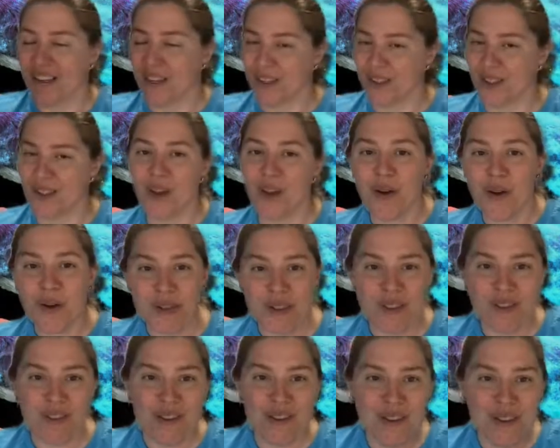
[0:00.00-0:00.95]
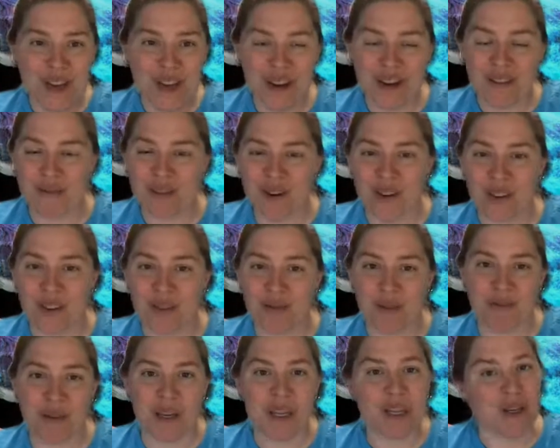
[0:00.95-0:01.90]
those of you that have worked
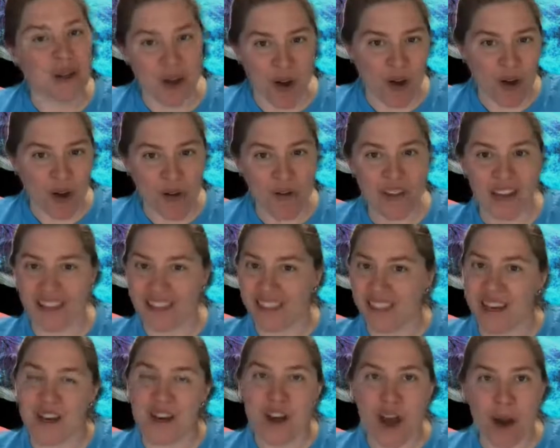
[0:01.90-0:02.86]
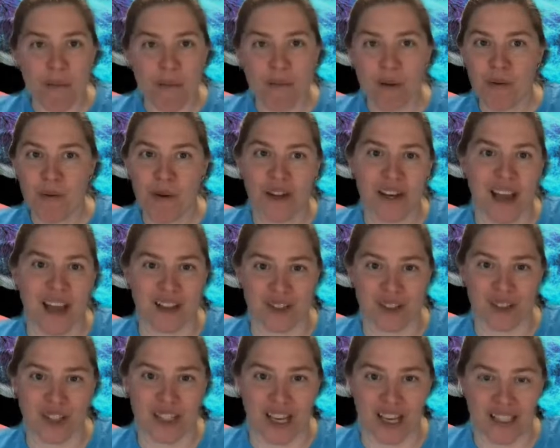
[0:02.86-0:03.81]
with me know, like, the number one
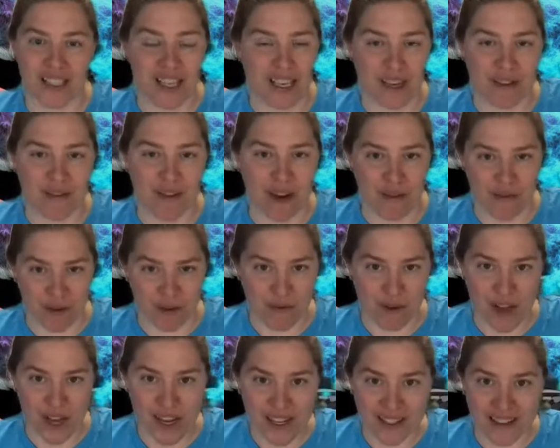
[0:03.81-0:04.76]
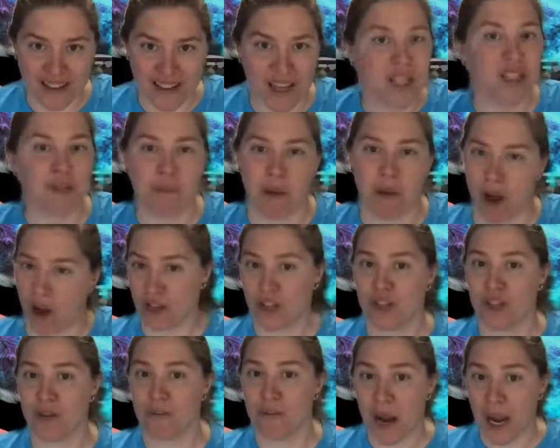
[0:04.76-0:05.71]
exercise I give everyone is
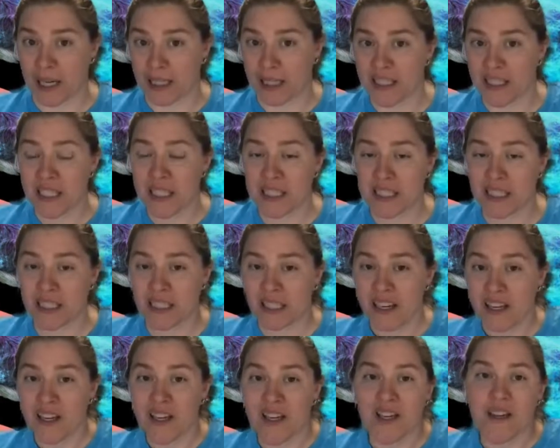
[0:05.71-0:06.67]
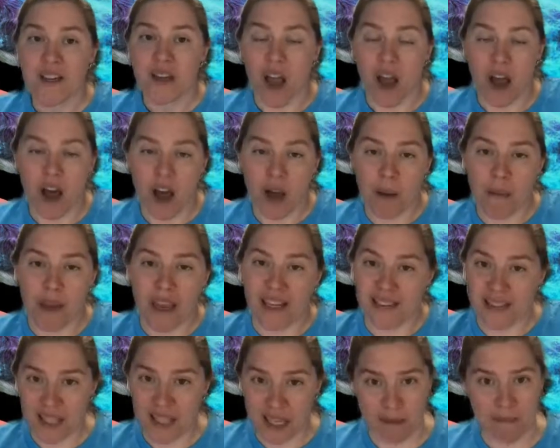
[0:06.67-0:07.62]
posture practice.
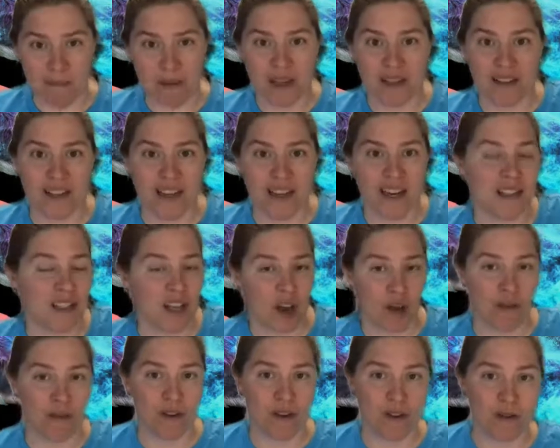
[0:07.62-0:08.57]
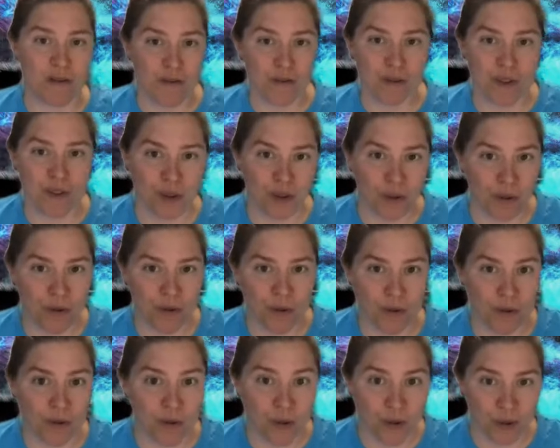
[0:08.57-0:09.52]
And typically I tell you
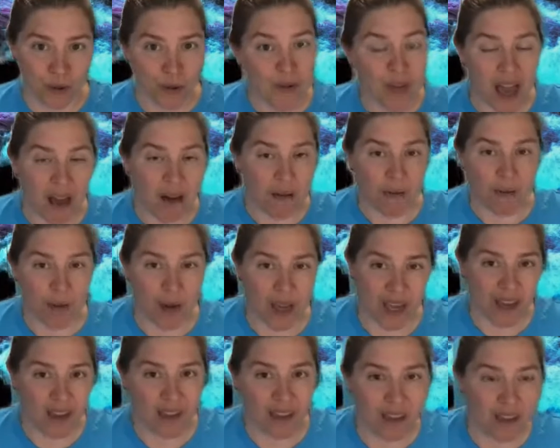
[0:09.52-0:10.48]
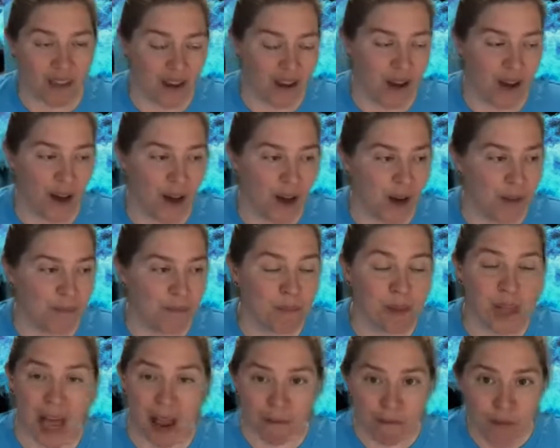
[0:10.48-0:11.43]
to do that with
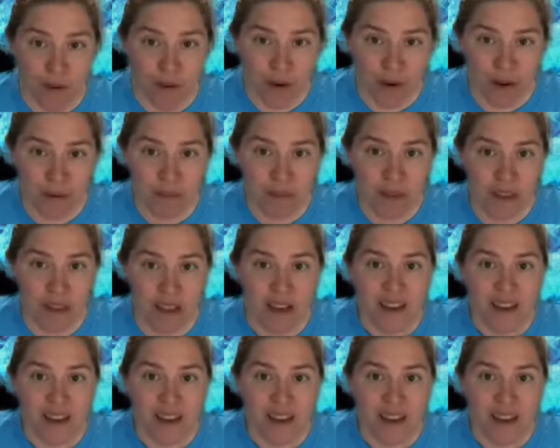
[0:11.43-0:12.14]
platforms.